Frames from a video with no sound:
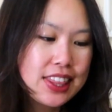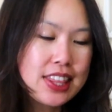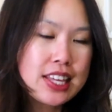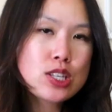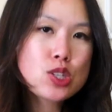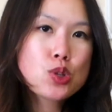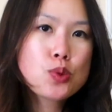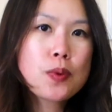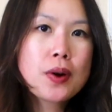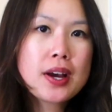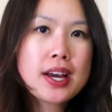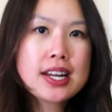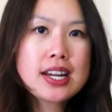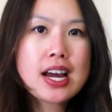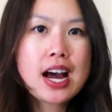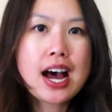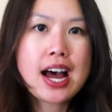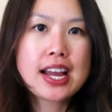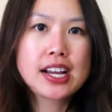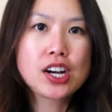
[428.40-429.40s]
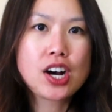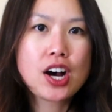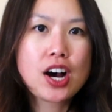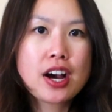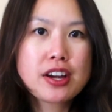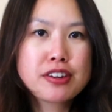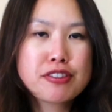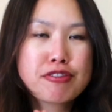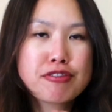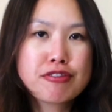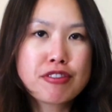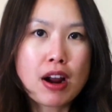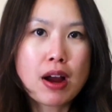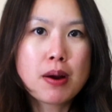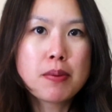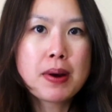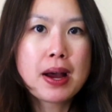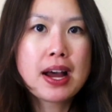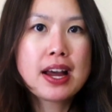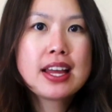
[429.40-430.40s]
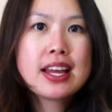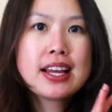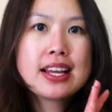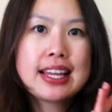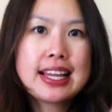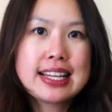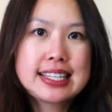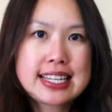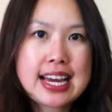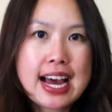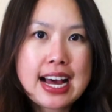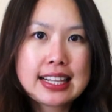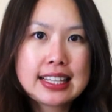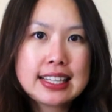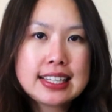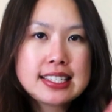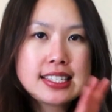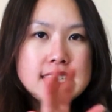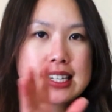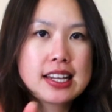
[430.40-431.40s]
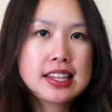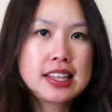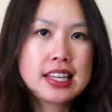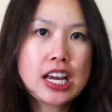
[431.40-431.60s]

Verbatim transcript: This one I got from Italist.